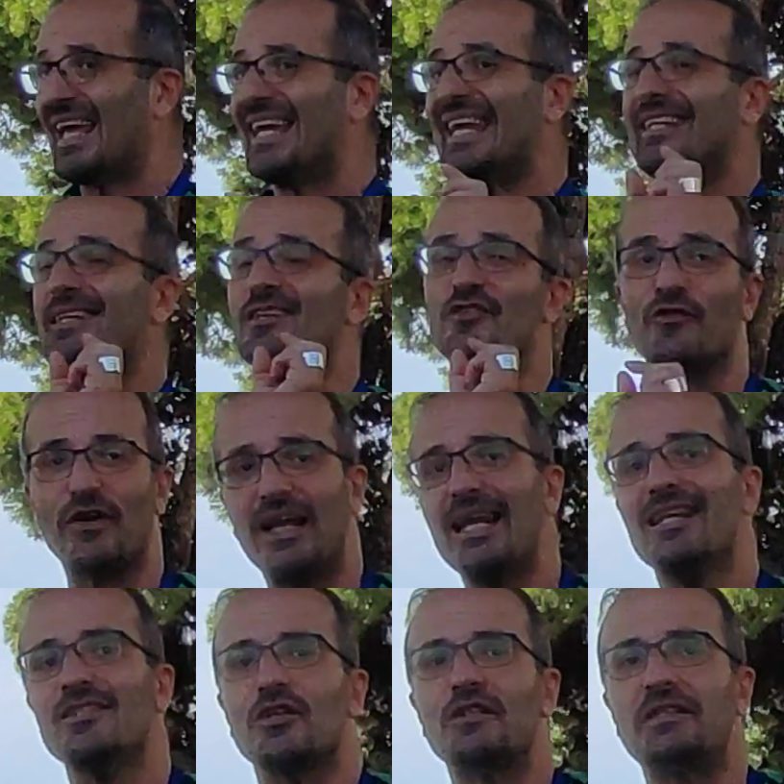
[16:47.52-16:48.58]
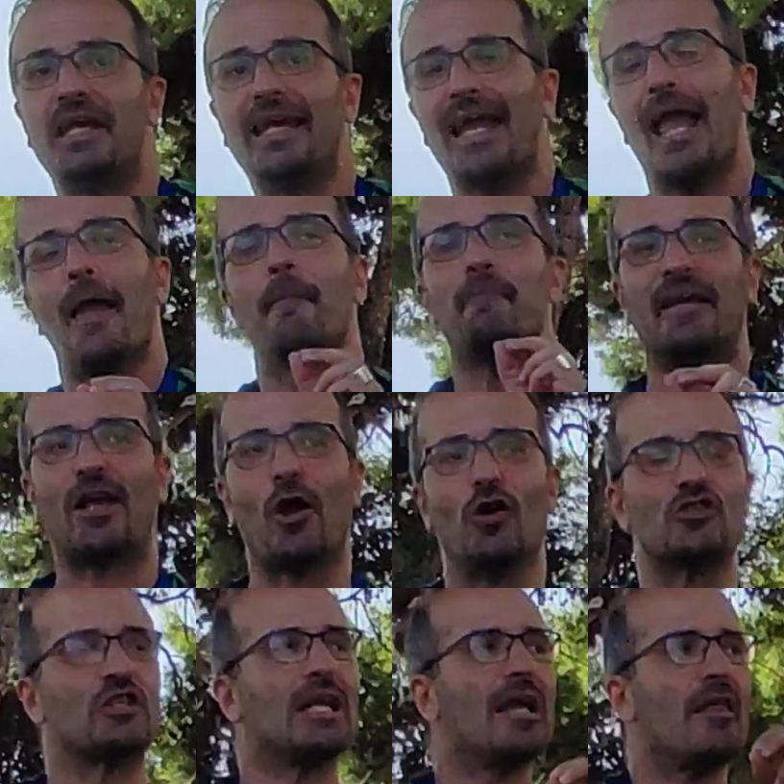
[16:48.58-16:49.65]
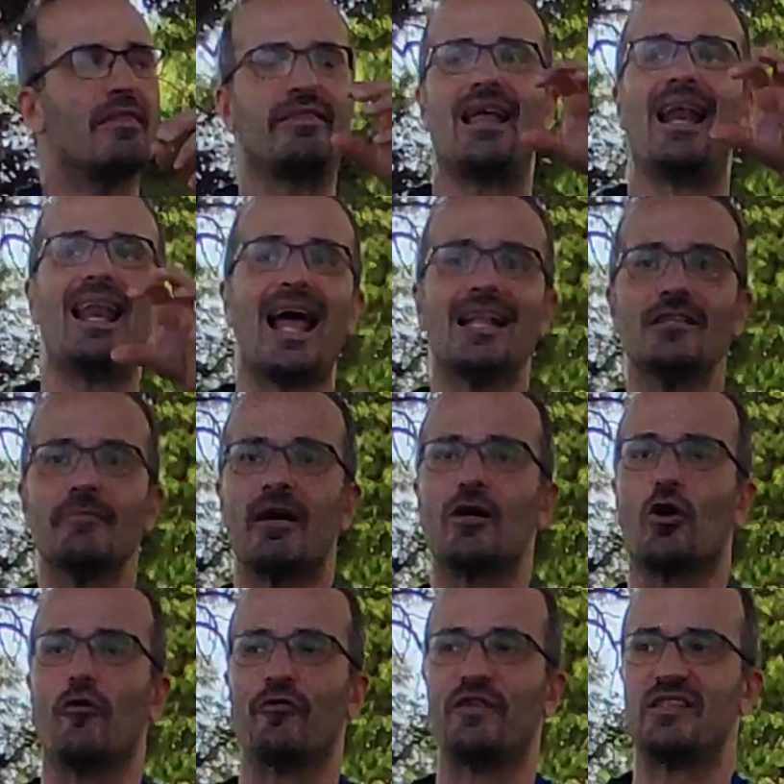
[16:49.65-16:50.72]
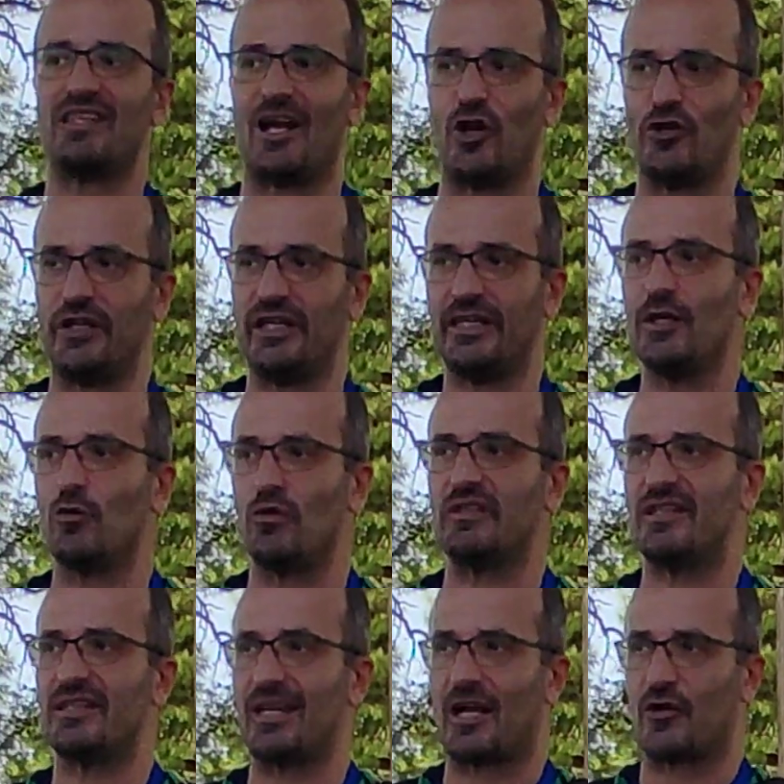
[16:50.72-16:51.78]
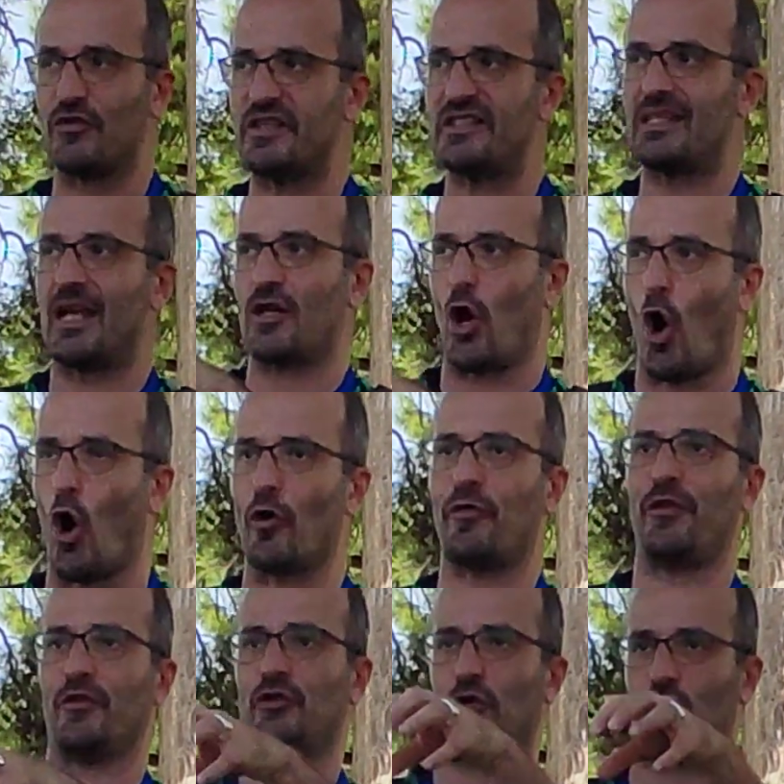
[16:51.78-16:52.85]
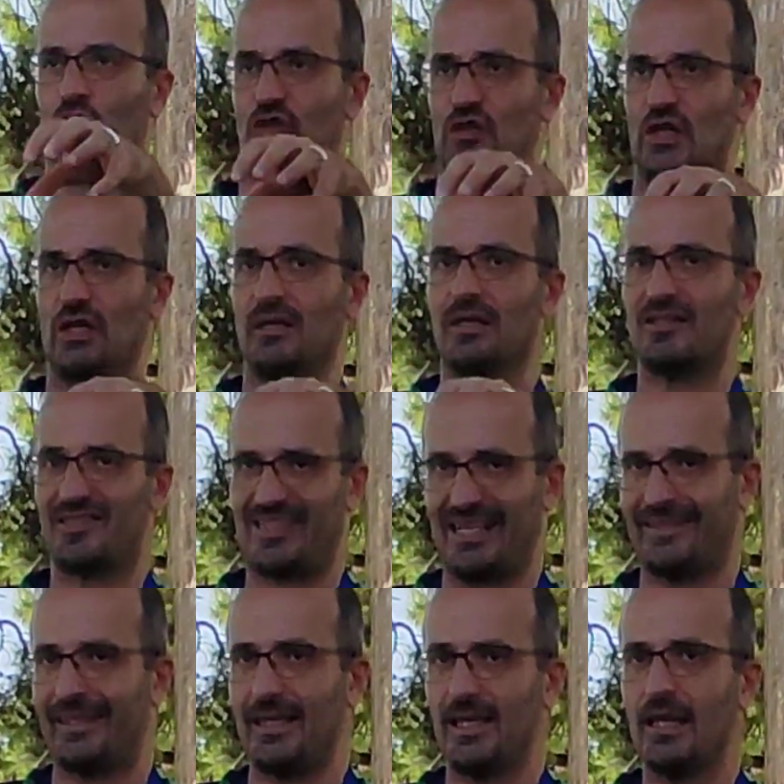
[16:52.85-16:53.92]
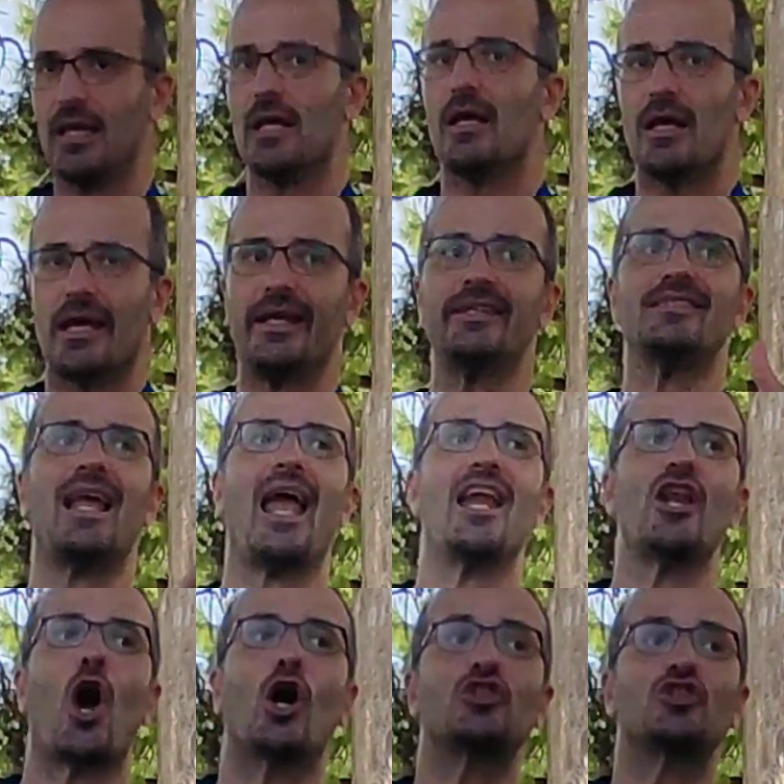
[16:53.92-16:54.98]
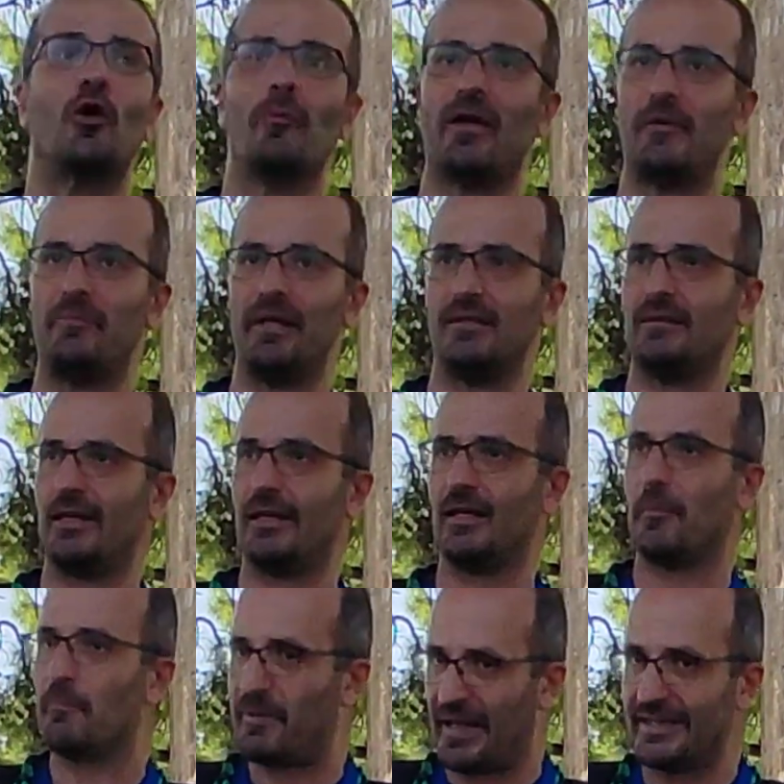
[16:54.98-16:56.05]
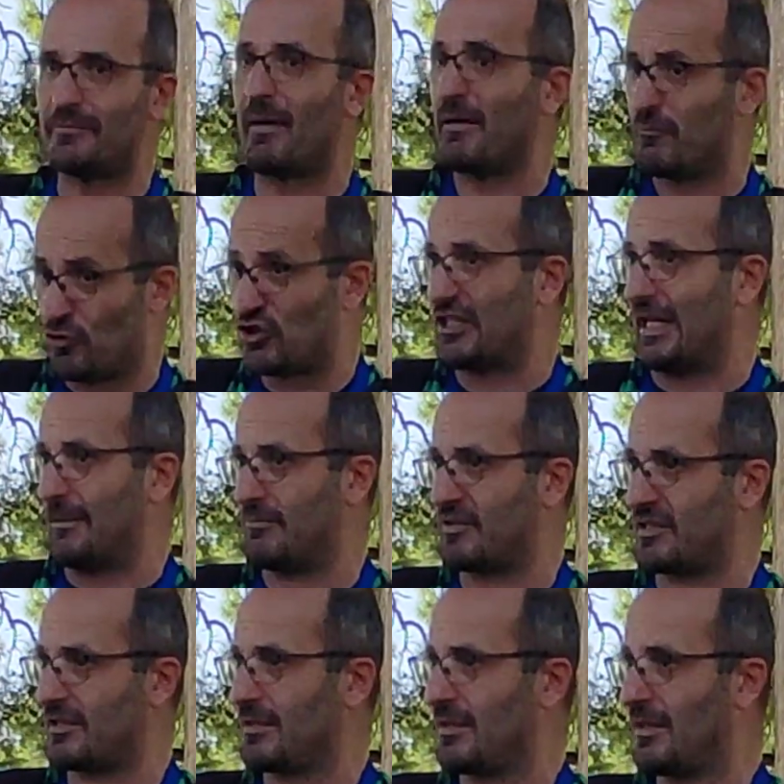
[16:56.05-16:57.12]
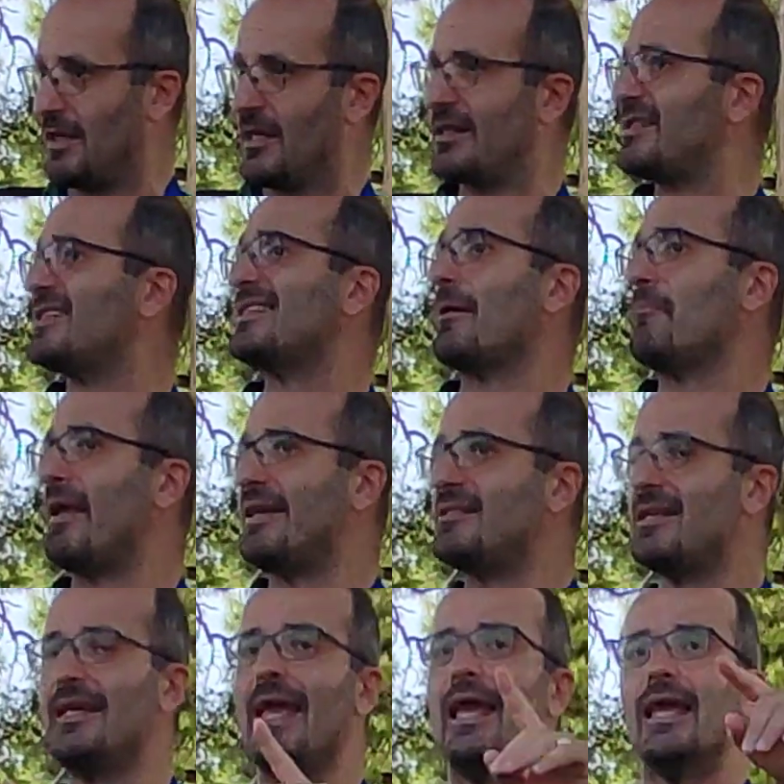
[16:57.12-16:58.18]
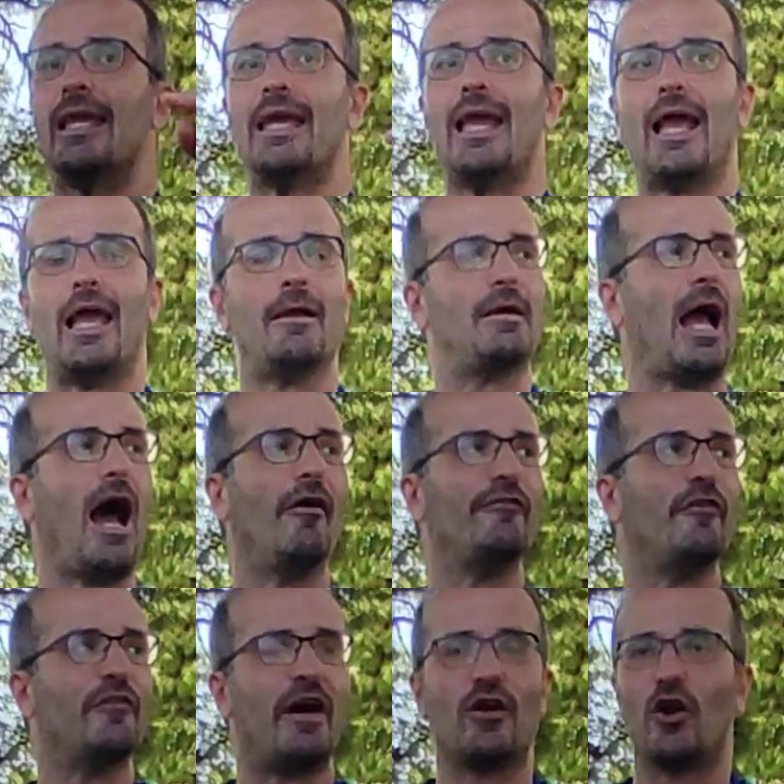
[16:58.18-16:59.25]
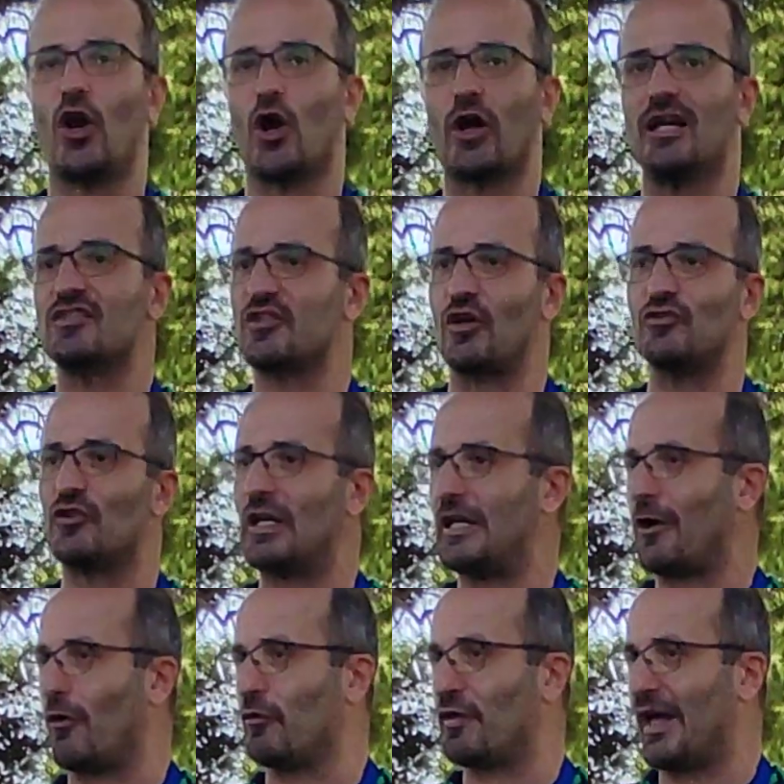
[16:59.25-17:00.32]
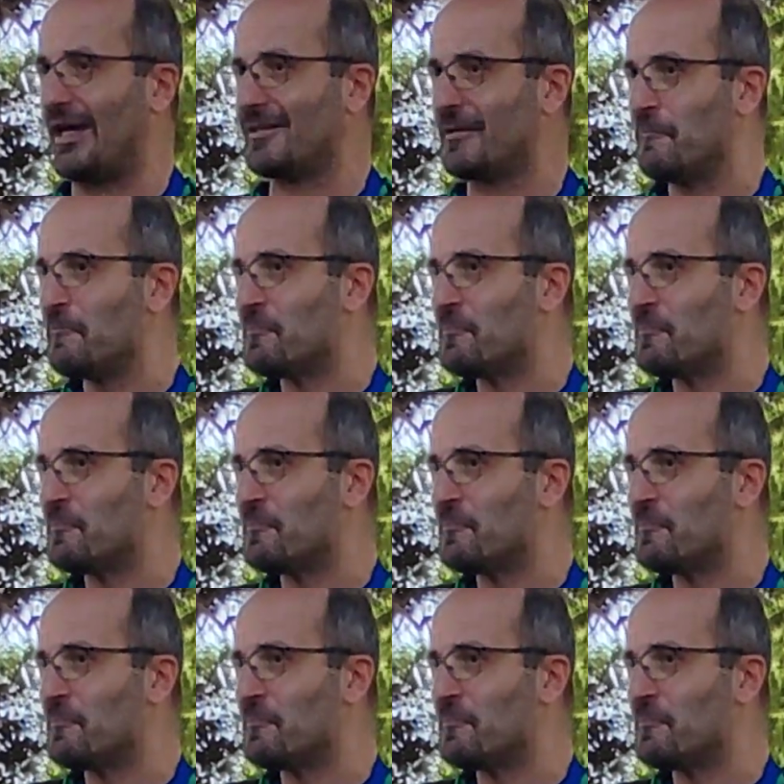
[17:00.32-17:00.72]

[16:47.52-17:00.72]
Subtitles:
It is really interesting because the landmark of Thessaloniki, which is a Christian Orthodox city, is an Ottoman building built by Muslims. This is amazing. Half of our locals don't really know that.